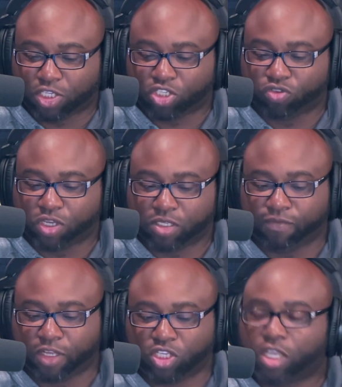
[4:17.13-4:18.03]
Trees and
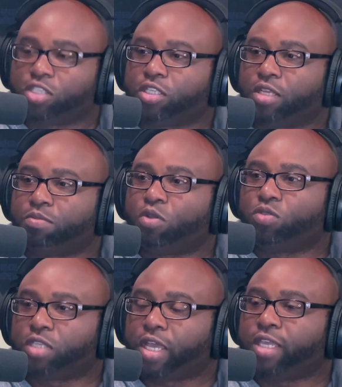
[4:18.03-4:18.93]
vegetation on both
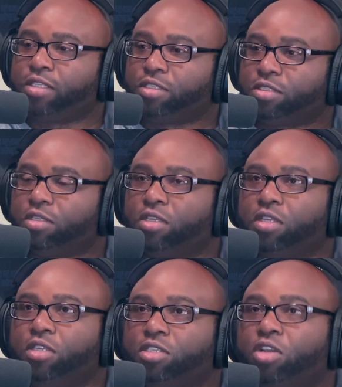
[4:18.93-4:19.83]
sides.
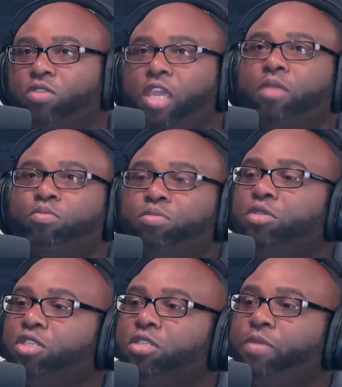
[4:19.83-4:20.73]
So yeah,
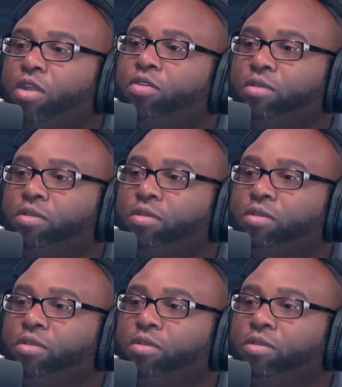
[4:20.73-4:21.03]
just about